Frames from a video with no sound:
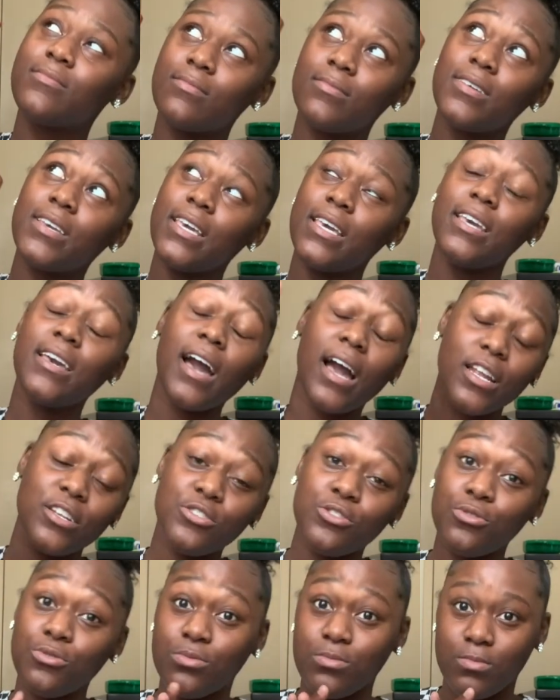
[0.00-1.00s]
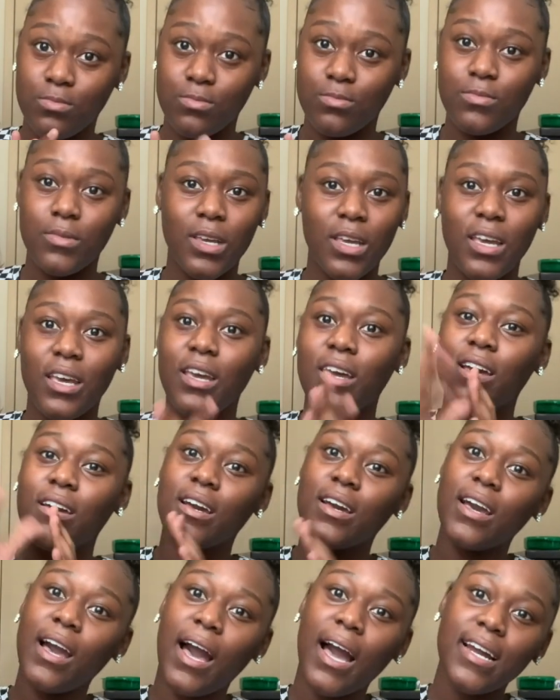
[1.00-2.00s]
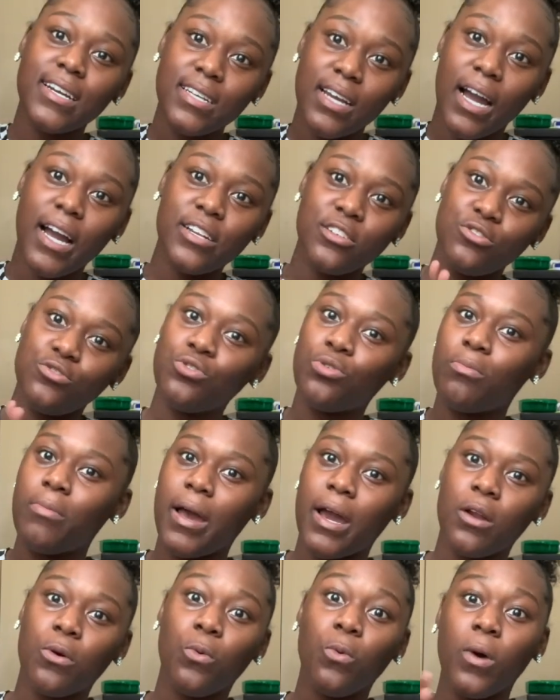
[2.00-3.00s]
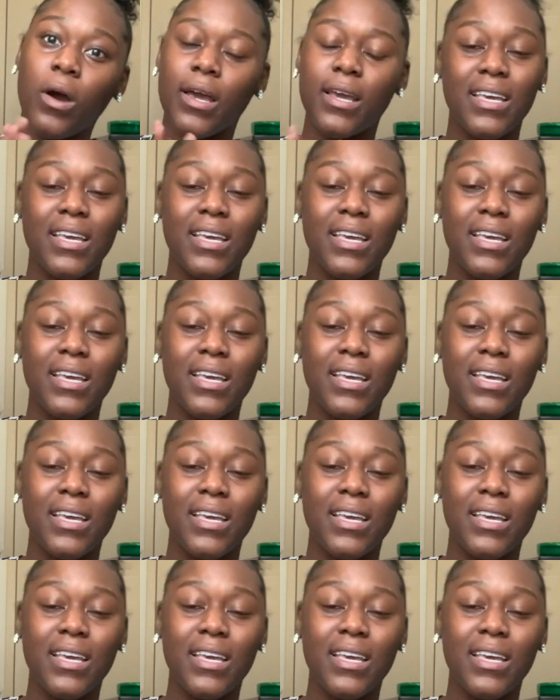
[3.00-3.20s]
He got you. God got you no matter what.